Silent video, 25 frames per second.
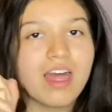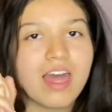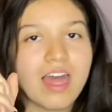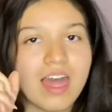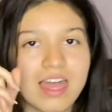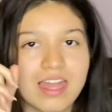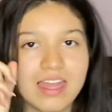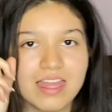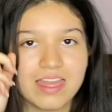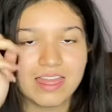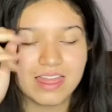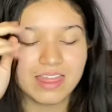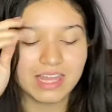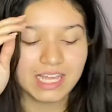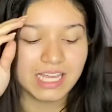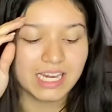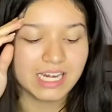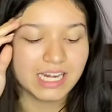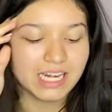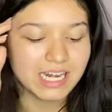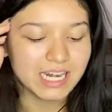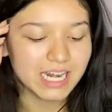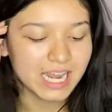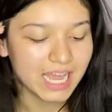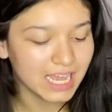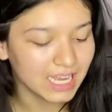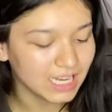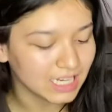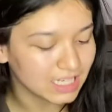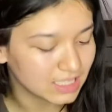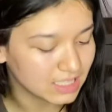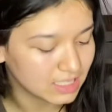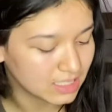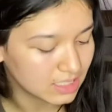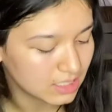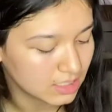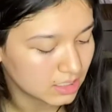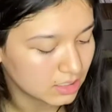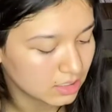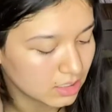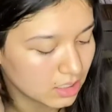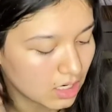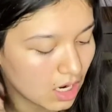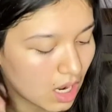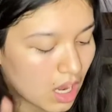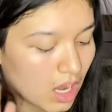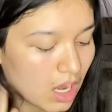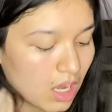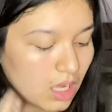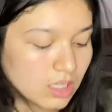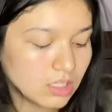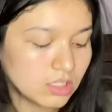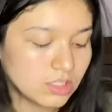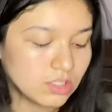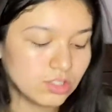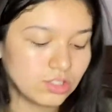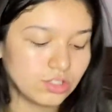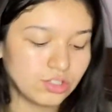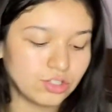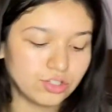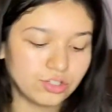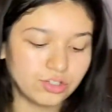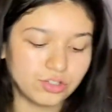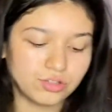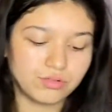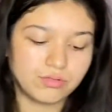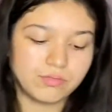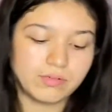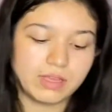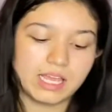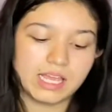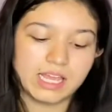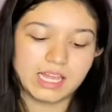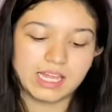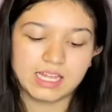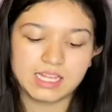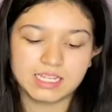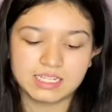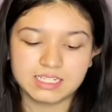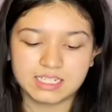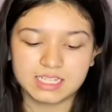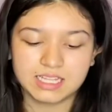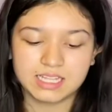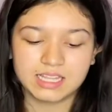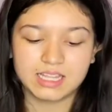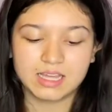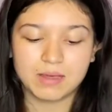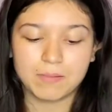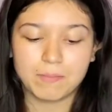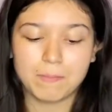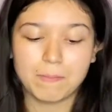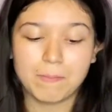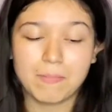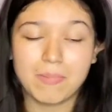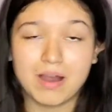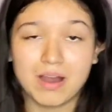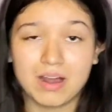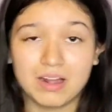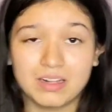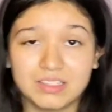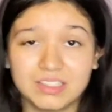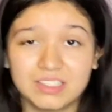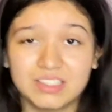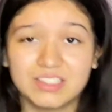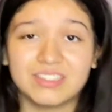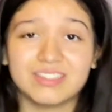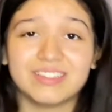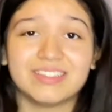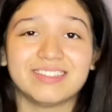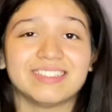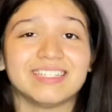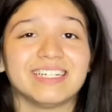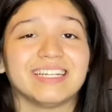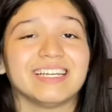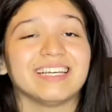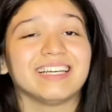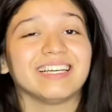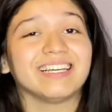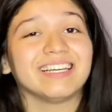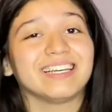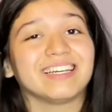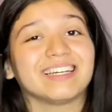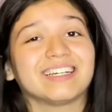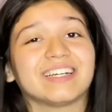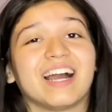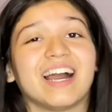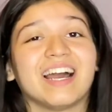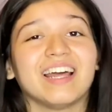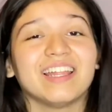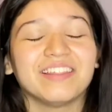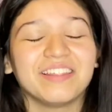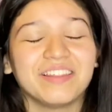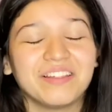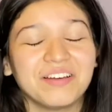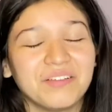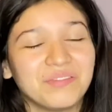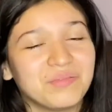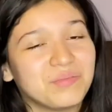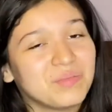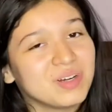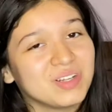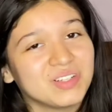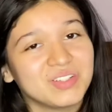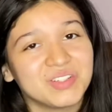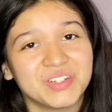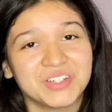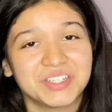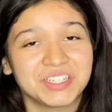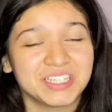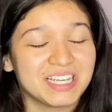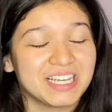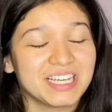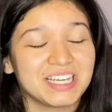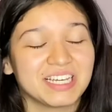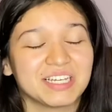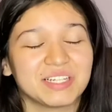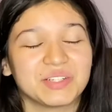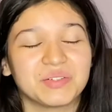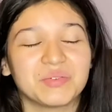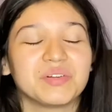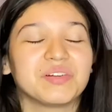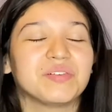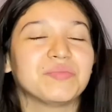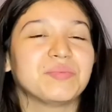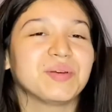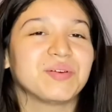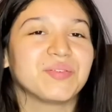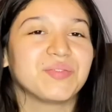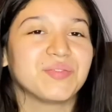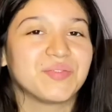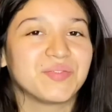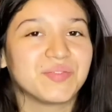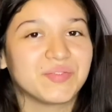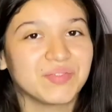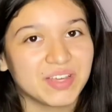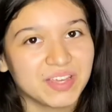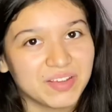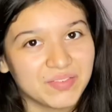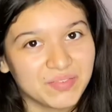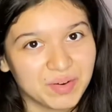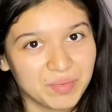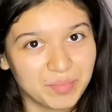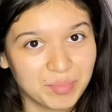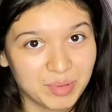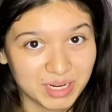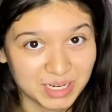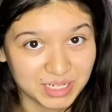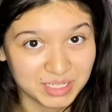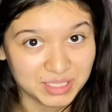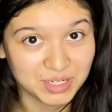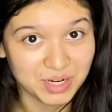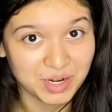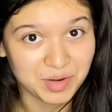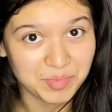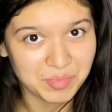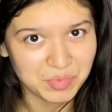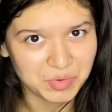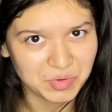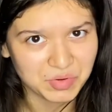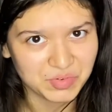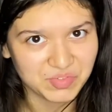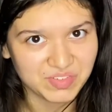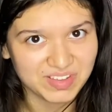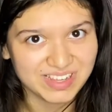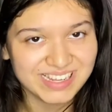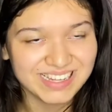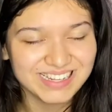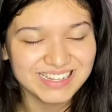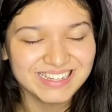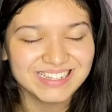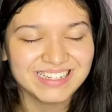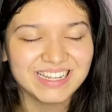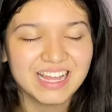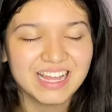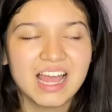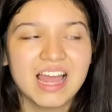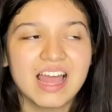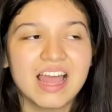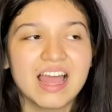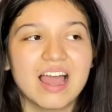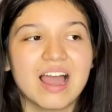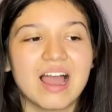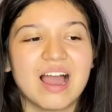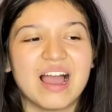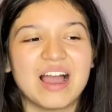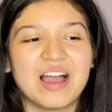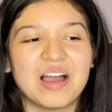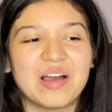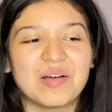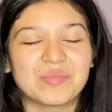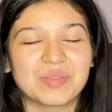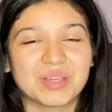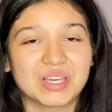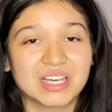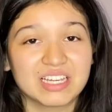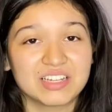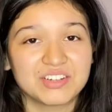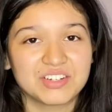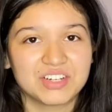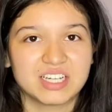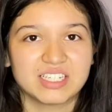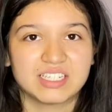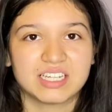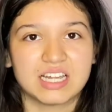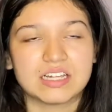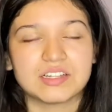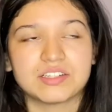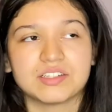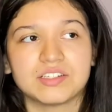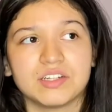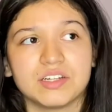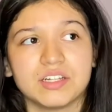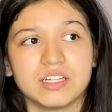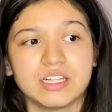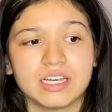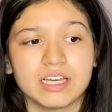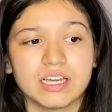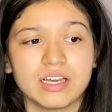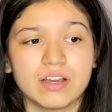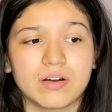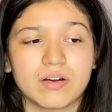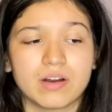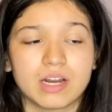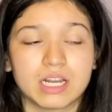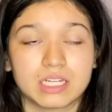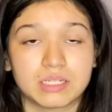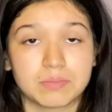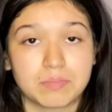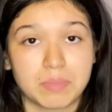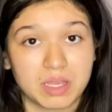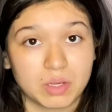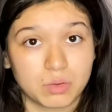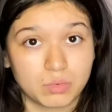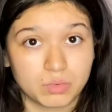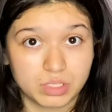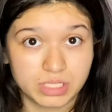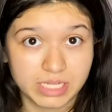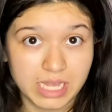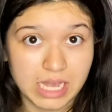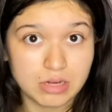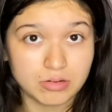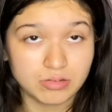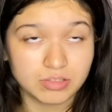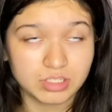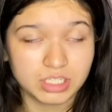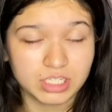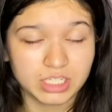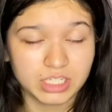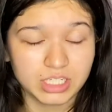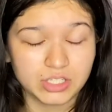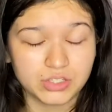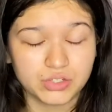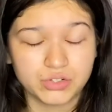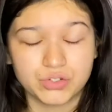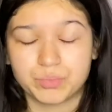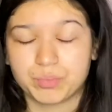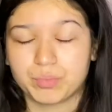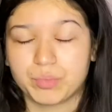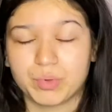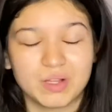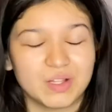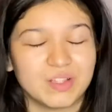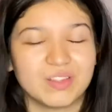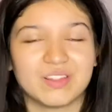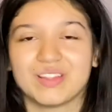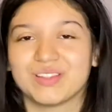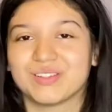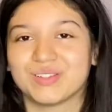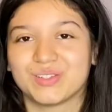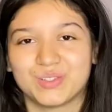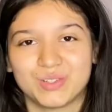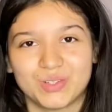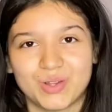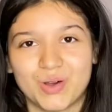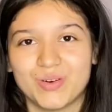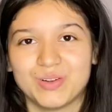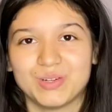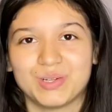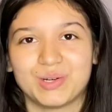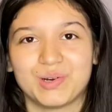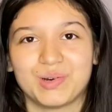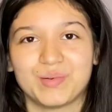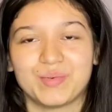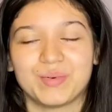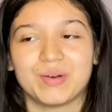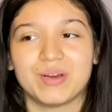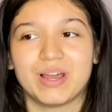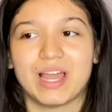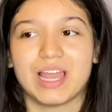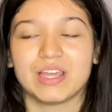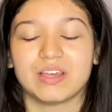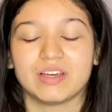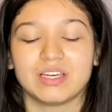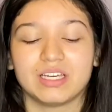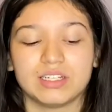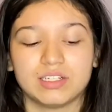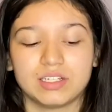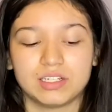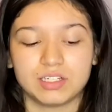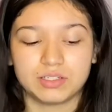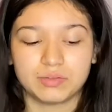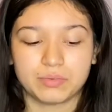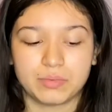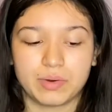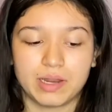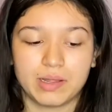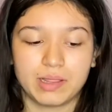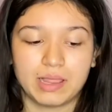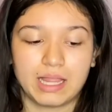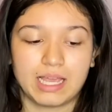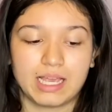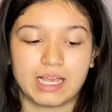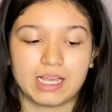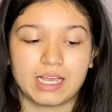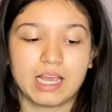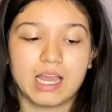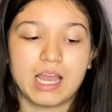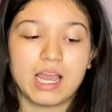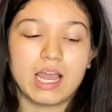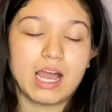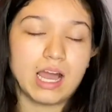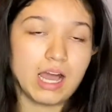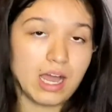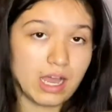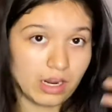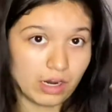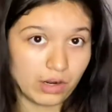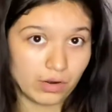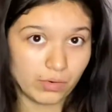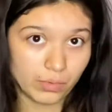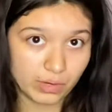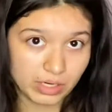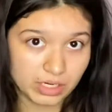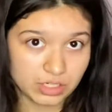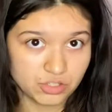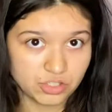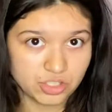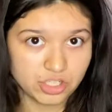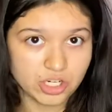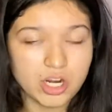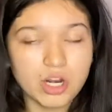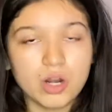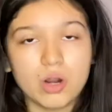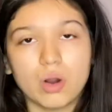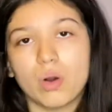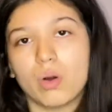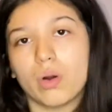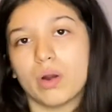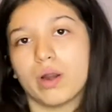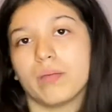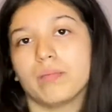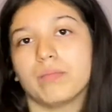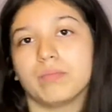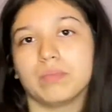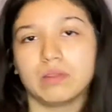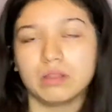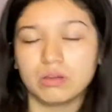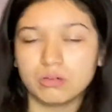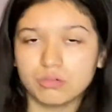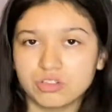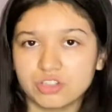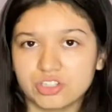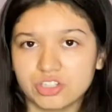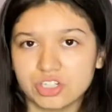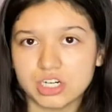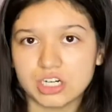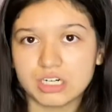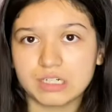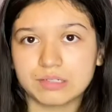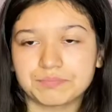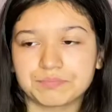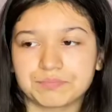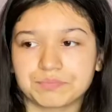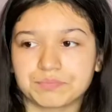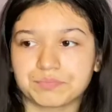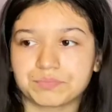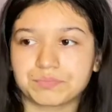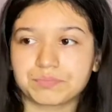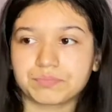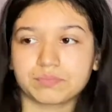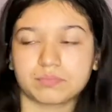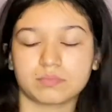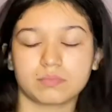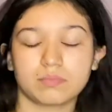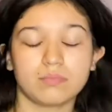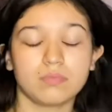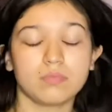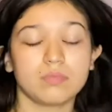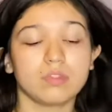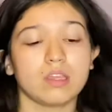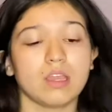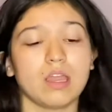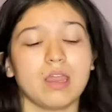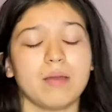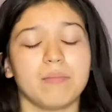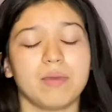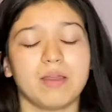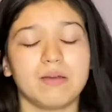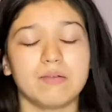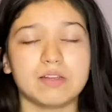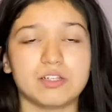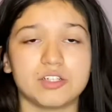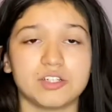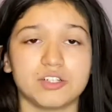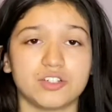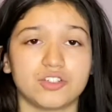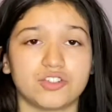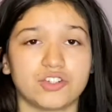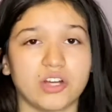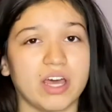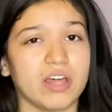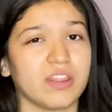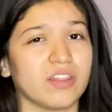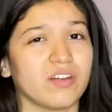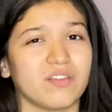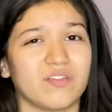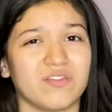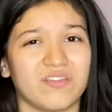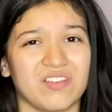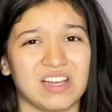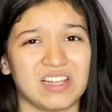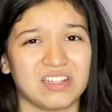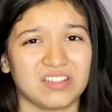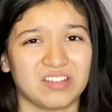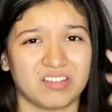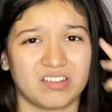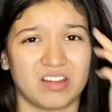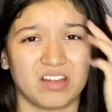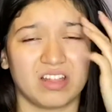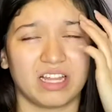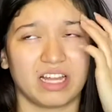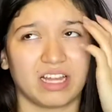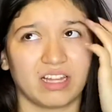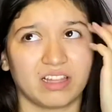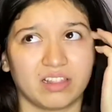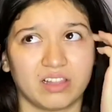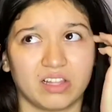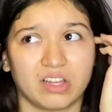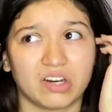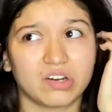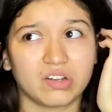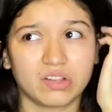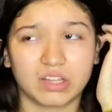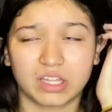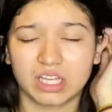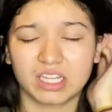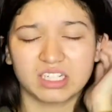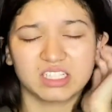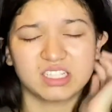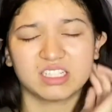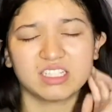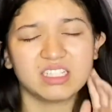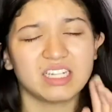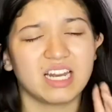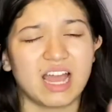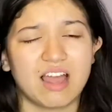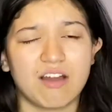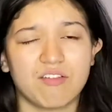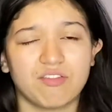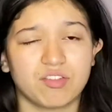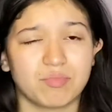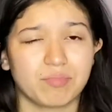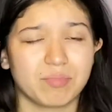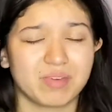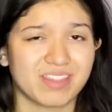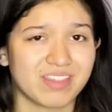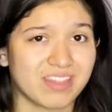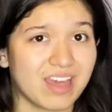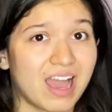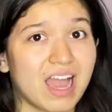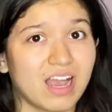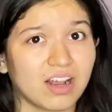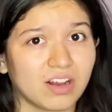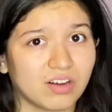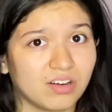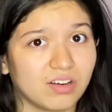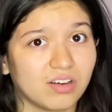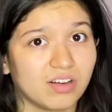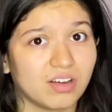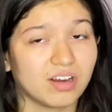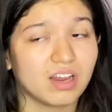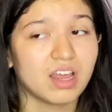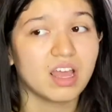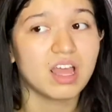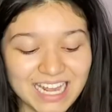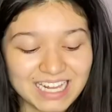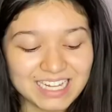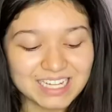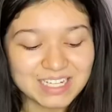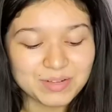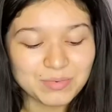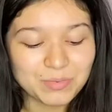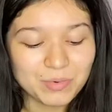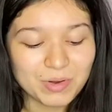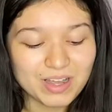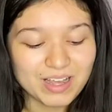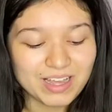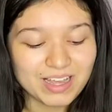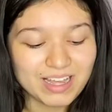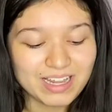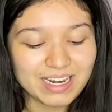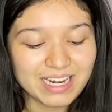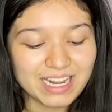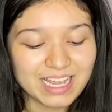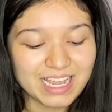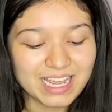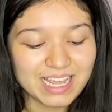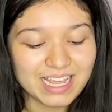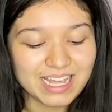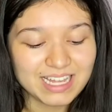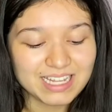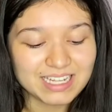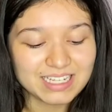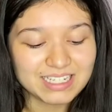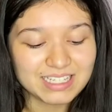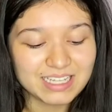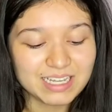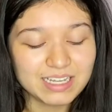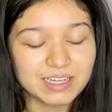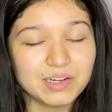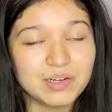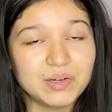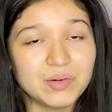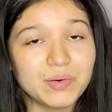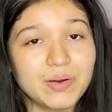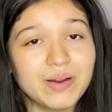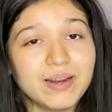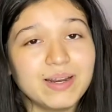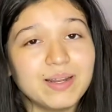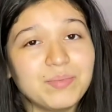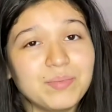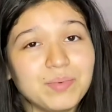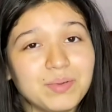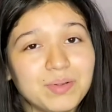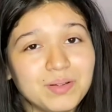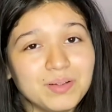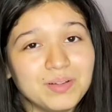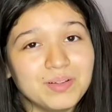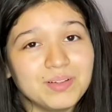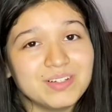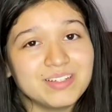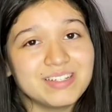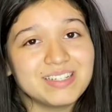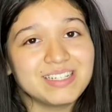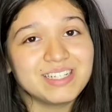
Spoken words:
The next costume is the Monsters, Inc. I love Monsters, Inc. It's one of my favorite Pixar movies. You can dress as Sully or as Mike Wazowski. They're both so adorable. And you can just wear like a green shirt or a blue shirt. And maybe just draw their faces on, like, literally. It doesn't have to be that good. This one is The Incredibles.